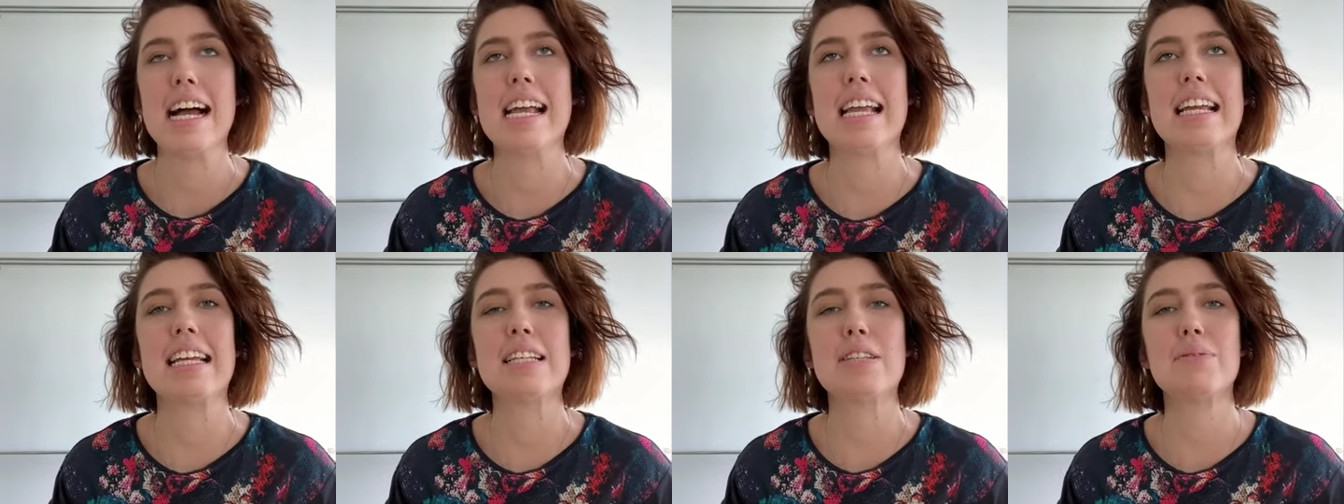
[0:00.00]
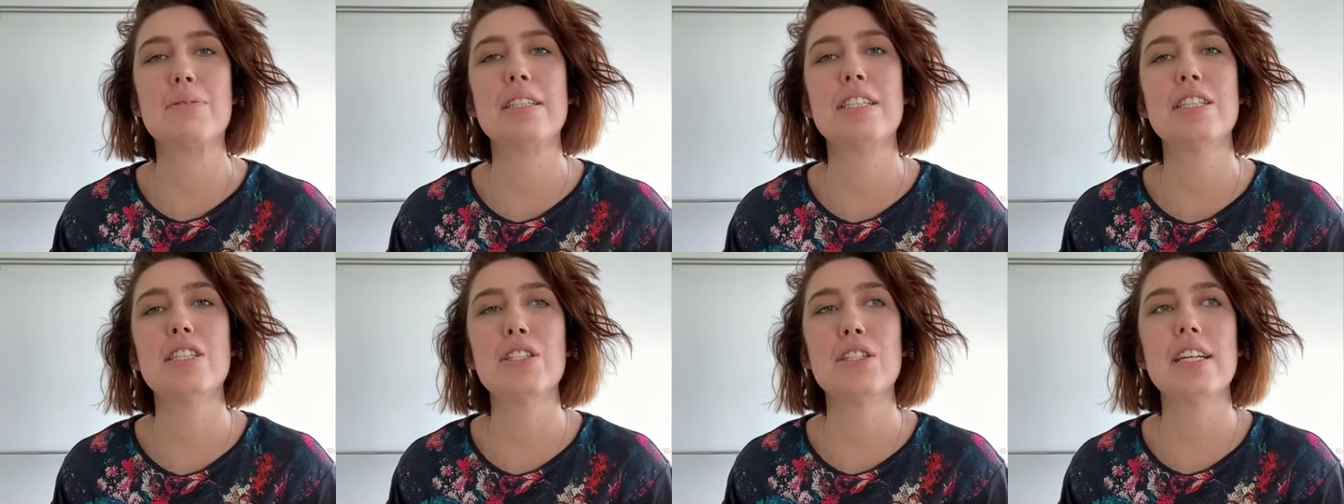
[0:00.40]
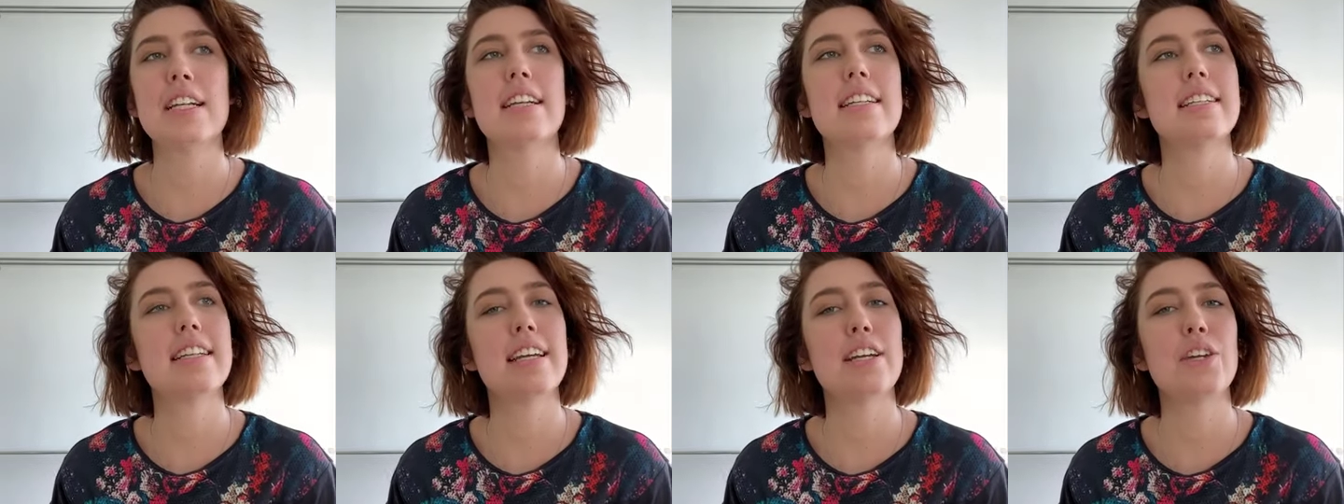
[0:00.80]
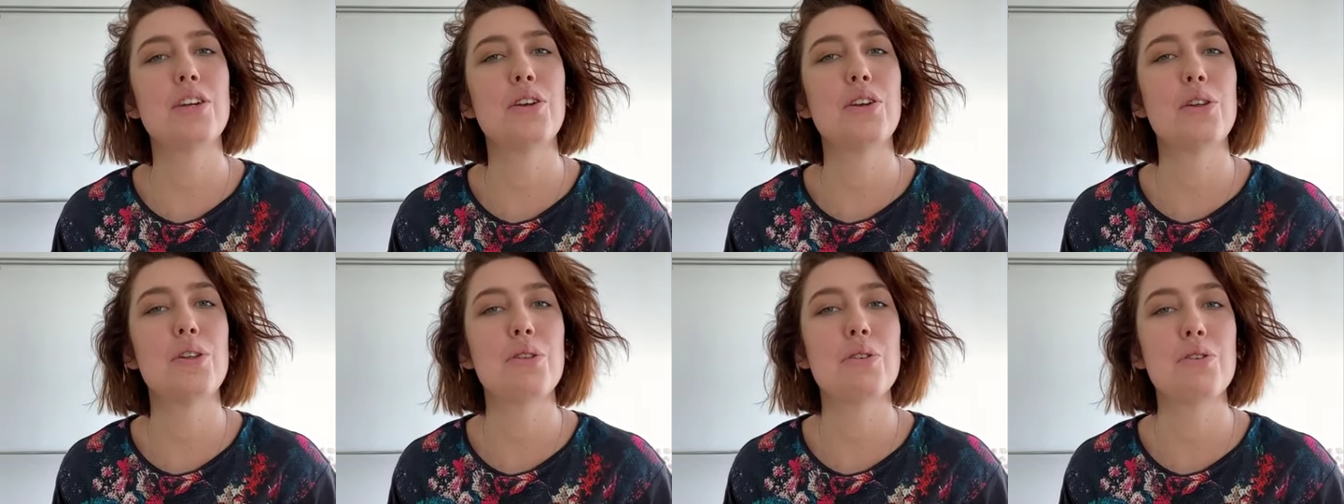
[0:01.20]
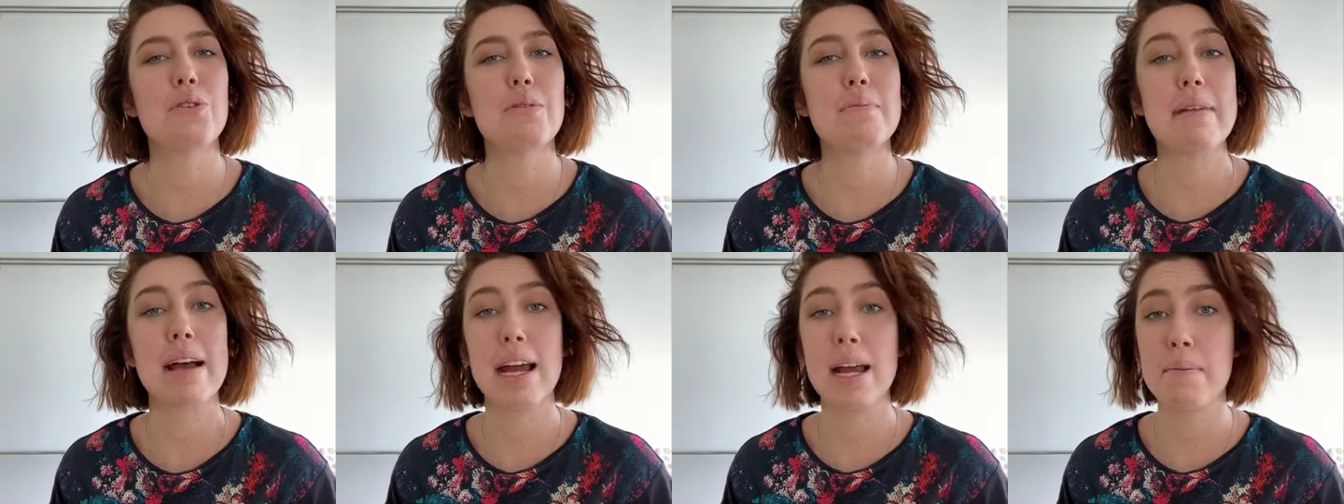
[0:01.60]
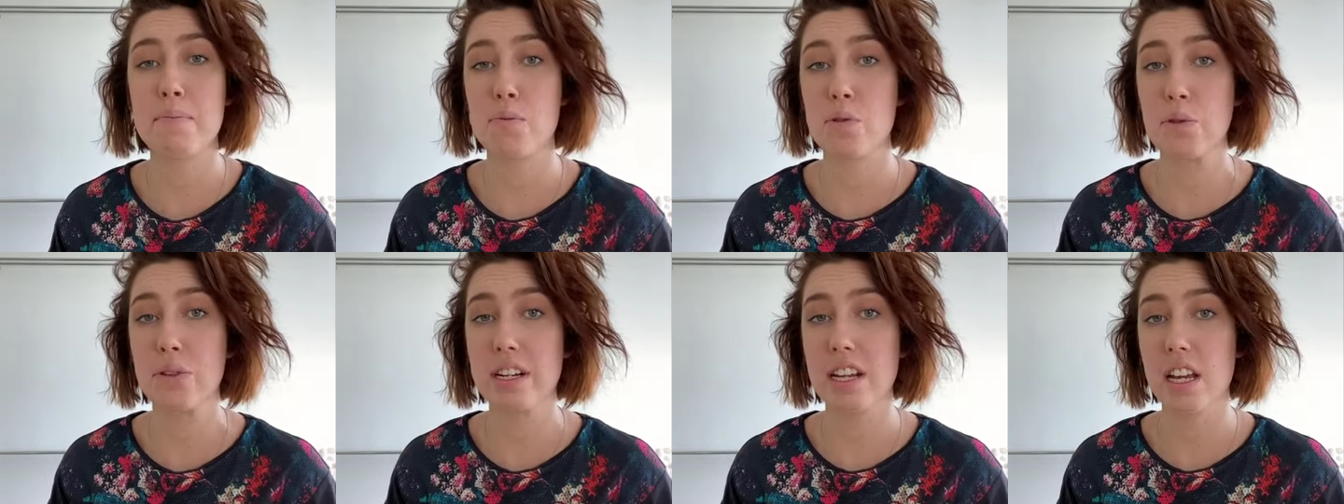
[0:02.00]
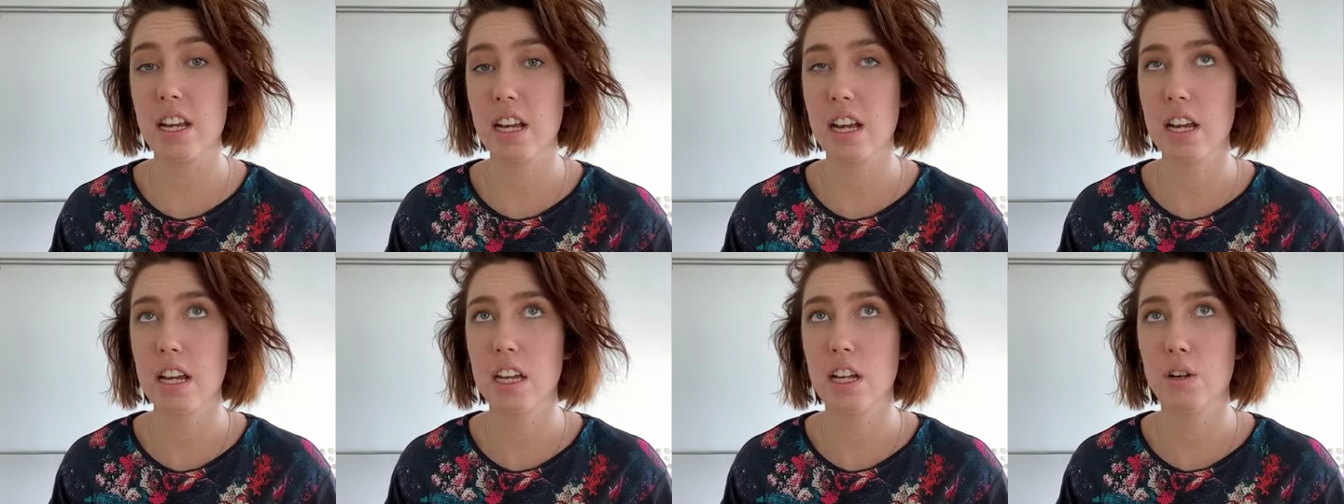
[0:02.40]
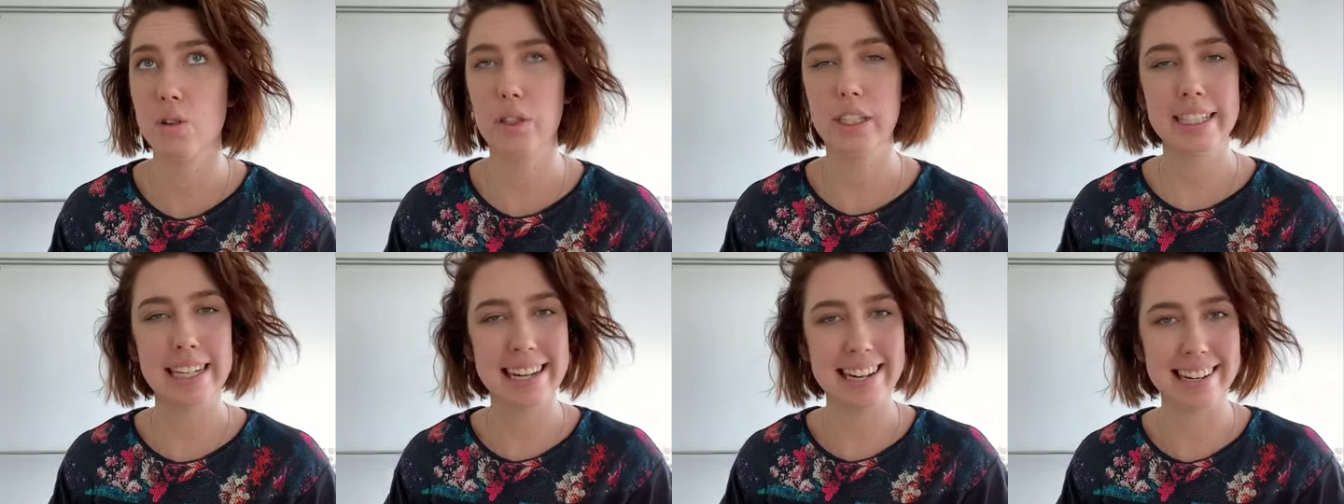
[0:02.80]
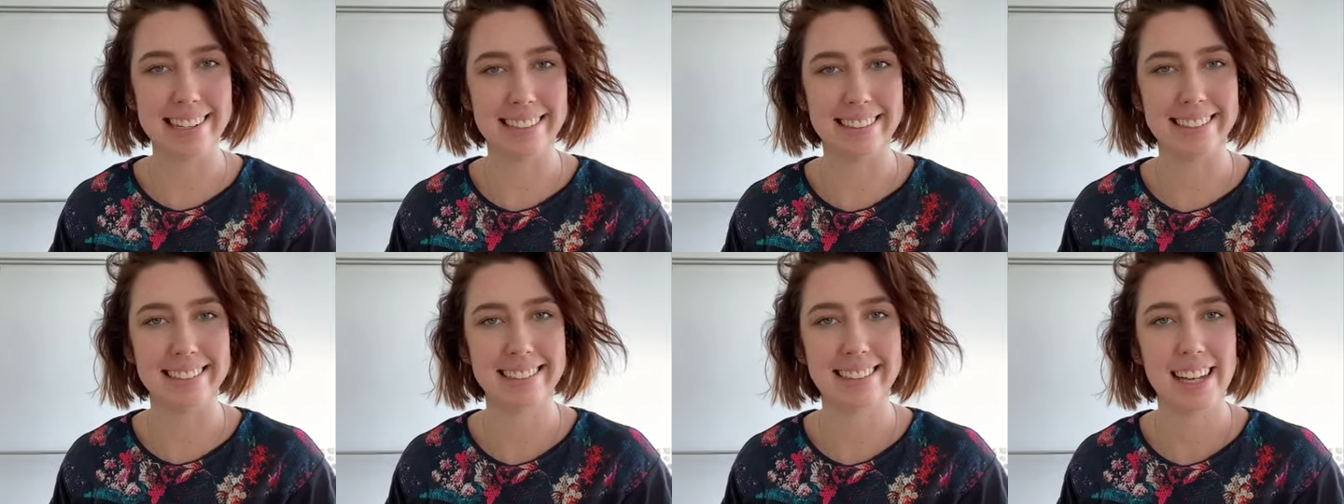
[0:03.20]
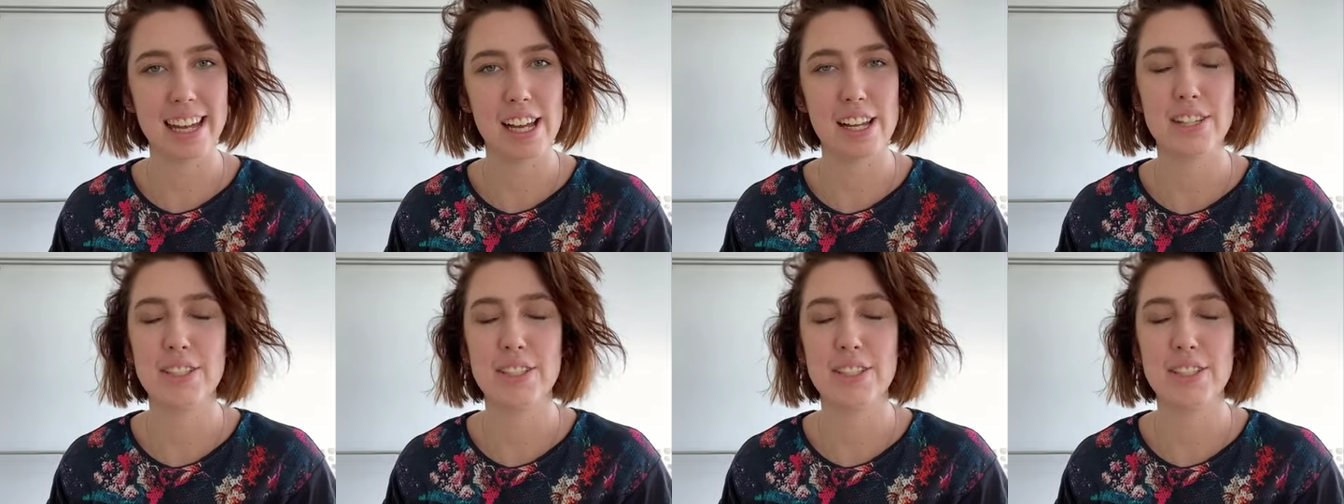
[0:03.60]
and we're just going to take you through my morning routine.